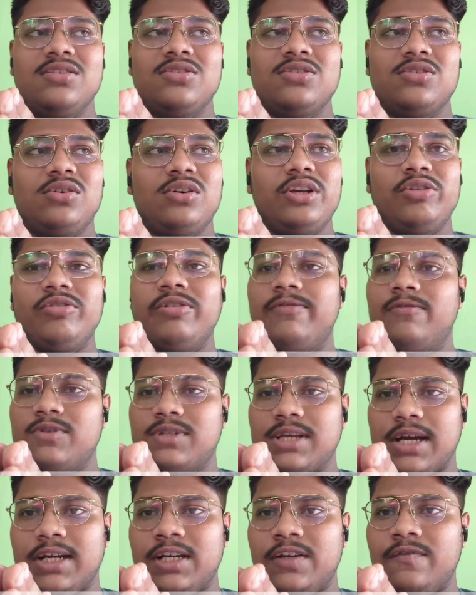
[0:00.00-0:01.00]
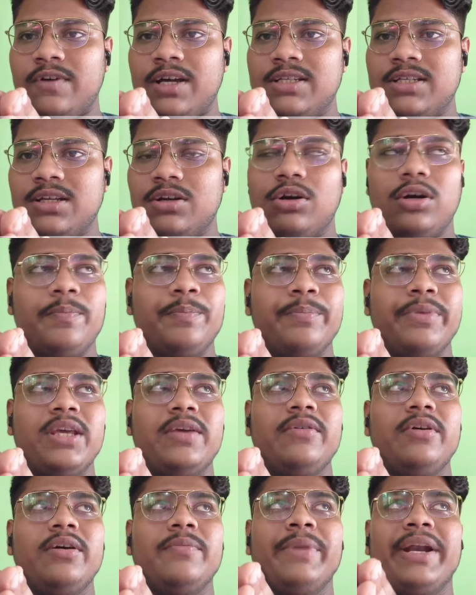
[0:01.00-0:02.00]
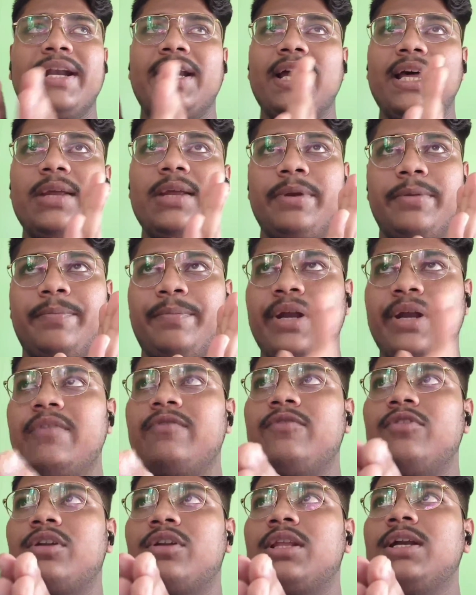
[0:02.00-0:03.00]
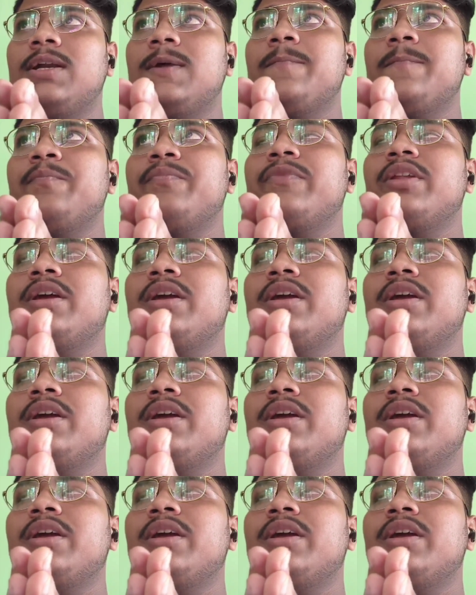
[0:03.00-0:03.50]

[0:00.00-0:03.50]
So you have to sacrifice a lot, be mentally prepared for that,